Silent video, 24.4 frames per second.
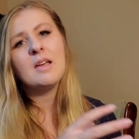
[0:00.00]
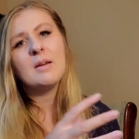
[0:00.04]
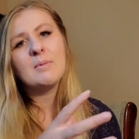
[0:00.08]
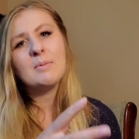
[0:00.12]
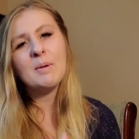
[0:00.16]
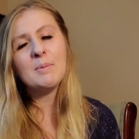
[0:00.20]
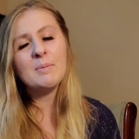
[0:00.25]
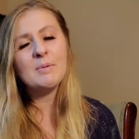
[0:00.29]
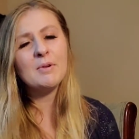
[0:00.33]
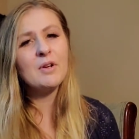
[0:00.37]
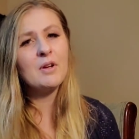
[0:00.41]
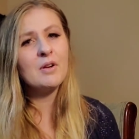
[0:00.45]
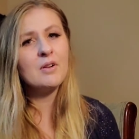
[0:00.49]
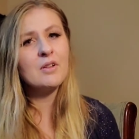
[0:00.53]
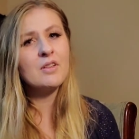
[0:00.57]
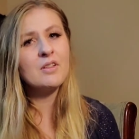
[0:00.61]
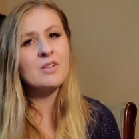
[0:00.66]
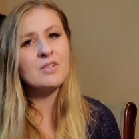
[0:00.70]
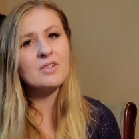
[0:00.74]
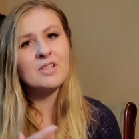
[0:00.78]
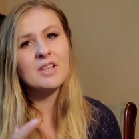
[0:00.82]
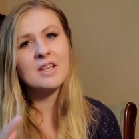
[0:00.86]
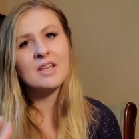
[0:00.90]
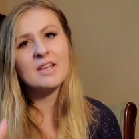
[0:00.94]
People go to
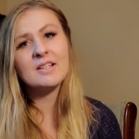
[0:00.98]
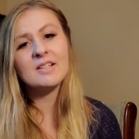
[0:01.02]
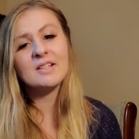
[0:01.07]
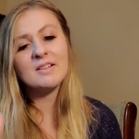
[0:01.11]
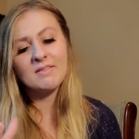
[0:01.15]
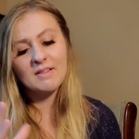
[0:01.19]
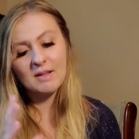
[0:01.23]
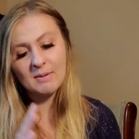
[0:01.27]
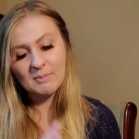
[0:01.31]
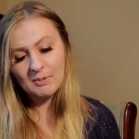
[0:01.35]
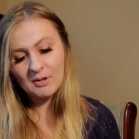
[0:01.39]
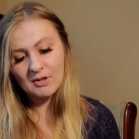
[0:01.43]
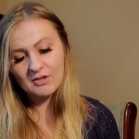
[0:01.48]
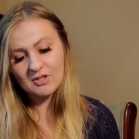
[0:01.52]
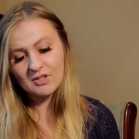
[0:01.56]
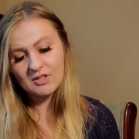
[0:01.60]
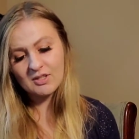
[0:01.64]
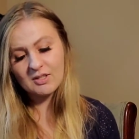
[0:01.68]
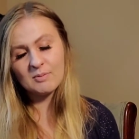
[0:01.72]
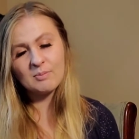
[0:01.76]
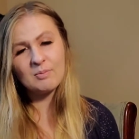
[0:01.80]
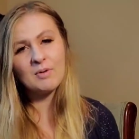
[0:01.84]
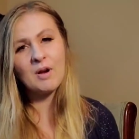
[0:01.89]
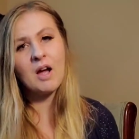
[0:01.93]
those links. If they
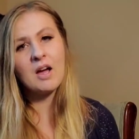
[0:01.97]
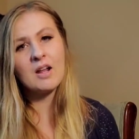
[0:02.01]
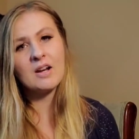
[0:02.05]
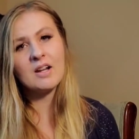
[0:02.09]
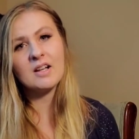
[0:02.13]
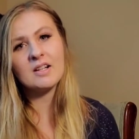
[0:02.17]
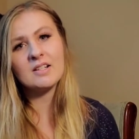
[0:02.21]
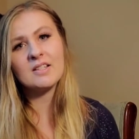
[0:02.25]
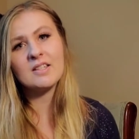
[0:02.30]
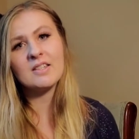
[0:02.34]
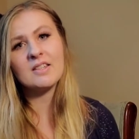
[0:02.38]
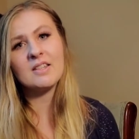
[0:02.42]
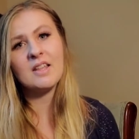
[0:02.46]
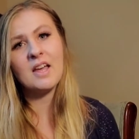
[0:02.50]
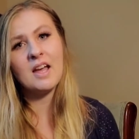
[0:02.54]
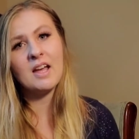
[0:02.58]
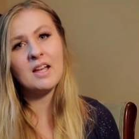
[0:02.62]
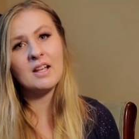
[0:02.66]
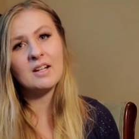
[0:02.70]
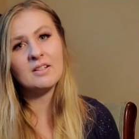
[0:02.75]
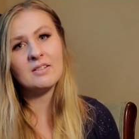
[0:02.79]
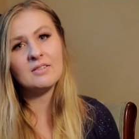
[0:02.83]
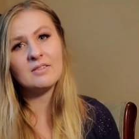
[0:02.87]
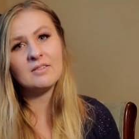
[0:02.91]
purchase the product
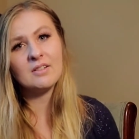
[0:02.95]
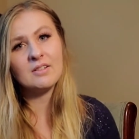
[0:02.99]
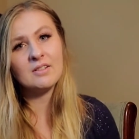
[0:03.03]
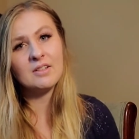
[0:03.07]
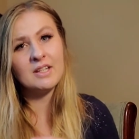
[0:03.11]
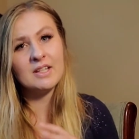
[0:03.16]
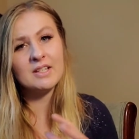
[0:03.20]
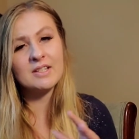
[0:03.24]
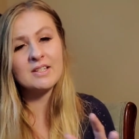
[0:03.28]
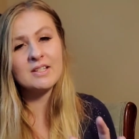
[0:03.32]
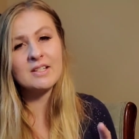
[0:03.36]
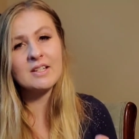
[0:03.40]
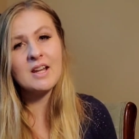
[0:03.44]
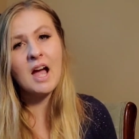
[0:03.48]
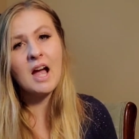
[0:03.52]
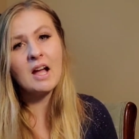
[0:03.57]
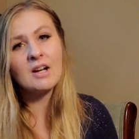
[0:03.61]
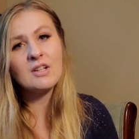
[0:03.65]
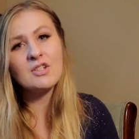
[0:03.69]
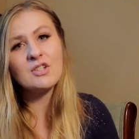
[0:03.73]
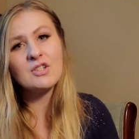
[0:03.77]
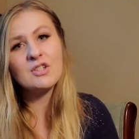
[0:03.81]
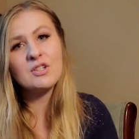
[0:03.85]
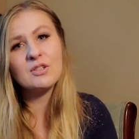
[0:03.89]
that the link is
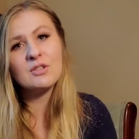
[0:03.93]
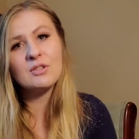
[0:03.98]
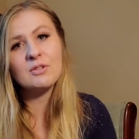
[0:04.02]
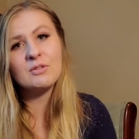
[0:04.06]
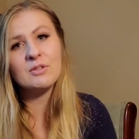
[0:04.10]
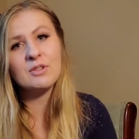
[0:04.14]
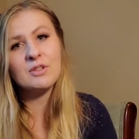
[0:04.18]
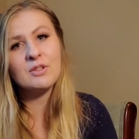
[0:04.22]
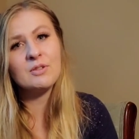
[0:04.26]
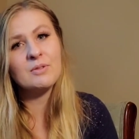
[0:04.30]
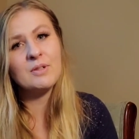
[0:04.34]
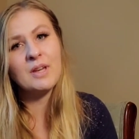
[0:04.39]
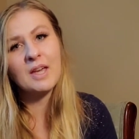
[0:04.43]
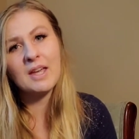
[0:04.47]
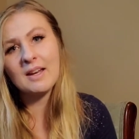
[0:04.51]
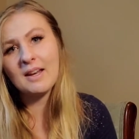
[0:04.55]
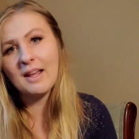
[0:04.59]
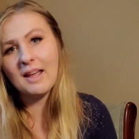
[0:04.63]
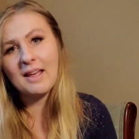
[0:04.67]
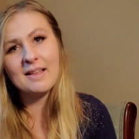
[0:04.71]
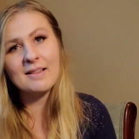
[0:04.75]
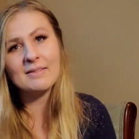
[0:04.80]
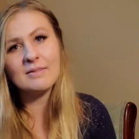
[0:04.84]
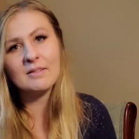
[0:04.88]
attached to, you get
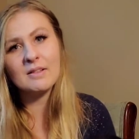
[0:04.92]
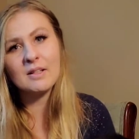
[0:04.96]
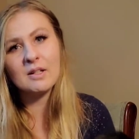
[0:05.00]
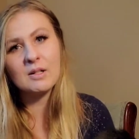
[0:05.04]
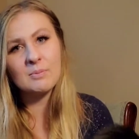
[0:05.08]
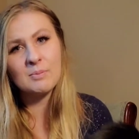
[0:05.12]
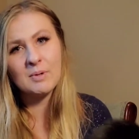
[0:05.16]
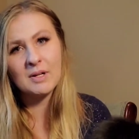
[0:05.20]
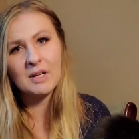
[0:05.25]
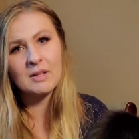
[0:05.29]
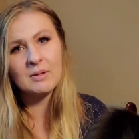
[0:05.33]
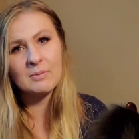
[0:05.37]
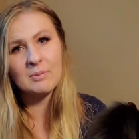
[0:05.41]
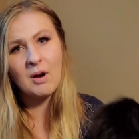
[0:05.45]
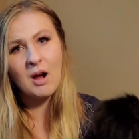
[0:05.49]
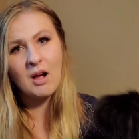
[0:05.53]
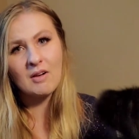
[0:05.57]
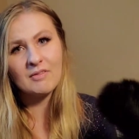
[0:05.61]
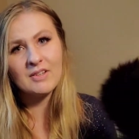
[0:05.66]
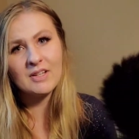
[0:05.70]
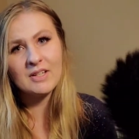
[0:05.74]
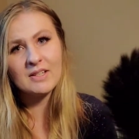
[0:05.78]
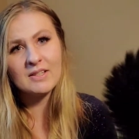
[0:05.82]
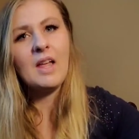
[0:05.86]
a little bit of the
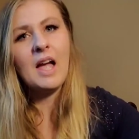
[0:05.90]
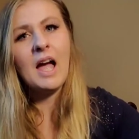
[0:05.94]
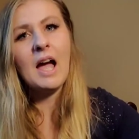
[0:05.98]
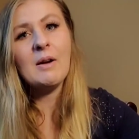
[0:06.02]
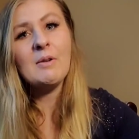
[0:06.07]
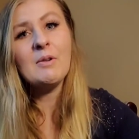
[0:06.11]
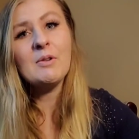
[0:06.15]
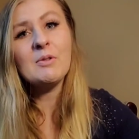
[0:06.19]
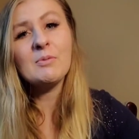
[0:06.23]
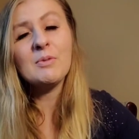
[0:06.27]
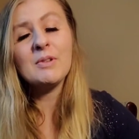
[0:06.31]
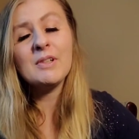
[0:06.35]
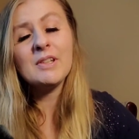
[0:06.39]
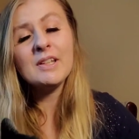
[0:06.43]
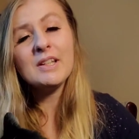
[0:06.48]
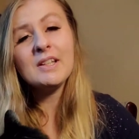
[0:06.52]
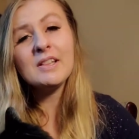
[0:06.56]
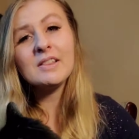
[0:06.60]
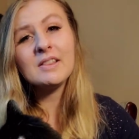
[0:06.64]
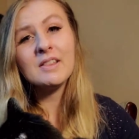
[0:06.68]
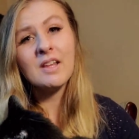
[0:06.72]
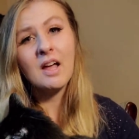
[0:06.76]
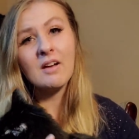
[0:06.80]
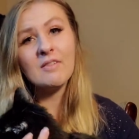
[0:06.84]
profit. I would really
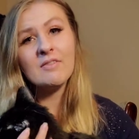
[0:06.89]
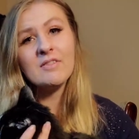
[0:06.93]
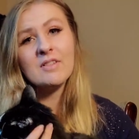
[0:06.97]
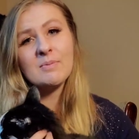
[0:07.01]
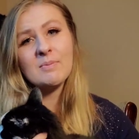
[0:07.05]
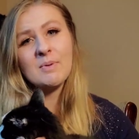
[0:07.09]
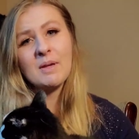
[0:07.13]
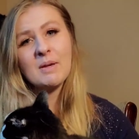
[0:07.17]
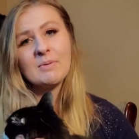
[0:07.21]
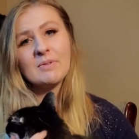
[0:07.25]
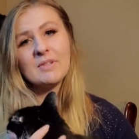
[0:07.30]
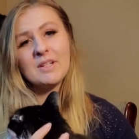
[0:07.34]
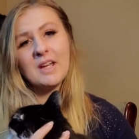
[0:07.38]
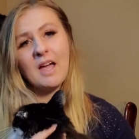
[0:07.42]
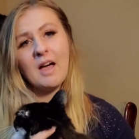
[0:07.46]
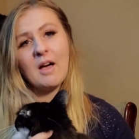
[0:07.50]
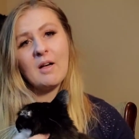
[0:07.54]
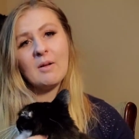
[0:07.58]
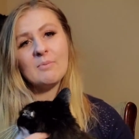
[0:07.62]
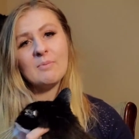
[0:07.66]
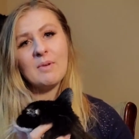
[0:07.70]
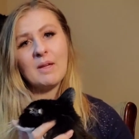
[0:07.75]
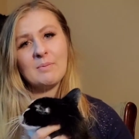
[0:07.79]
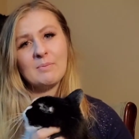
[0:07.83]
love to be able to
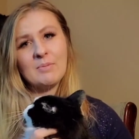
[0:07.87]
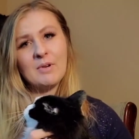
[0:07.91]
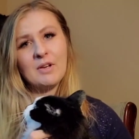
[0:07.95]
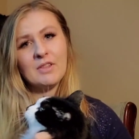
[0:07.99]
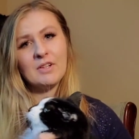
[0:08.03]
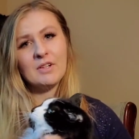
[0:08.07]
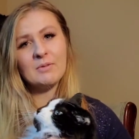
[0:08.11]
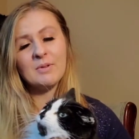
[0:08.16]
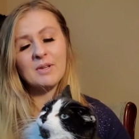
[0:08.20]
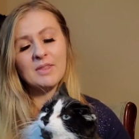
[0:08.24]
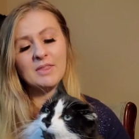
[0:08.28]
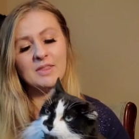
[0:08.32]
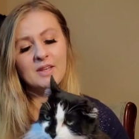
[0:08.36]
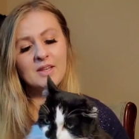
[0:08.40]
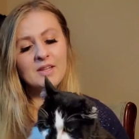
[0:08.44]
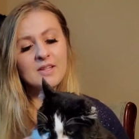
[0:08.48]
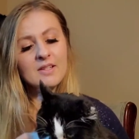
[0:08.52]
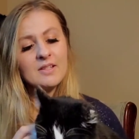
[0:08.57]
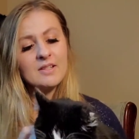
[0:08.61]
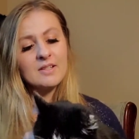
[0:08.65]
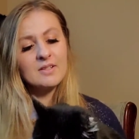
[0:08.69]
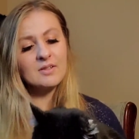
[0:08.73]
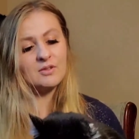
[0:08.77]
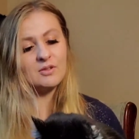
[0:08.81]
help my brother with
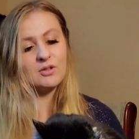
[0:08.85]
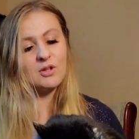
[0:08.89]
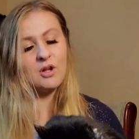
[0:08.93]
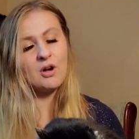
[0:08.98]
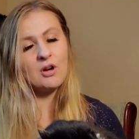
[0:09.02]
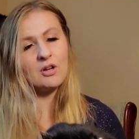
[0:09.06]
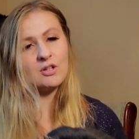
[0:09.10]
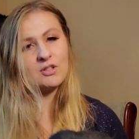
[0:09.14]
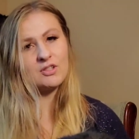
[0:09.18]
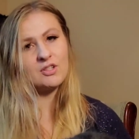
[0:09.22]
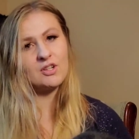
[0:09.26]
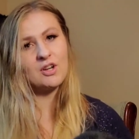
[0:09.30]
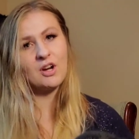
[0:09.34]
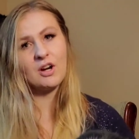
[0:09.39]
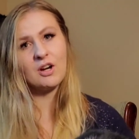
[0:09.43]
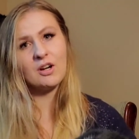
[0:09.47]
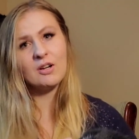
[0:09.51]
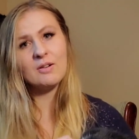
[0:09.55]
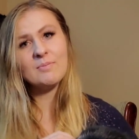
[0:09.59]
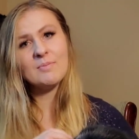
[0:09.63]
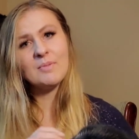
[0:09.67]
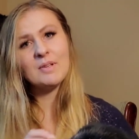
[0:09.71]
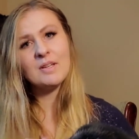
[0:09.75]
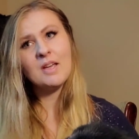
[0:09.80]
this long
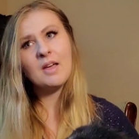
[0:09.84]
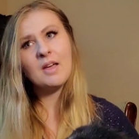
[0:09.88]
term,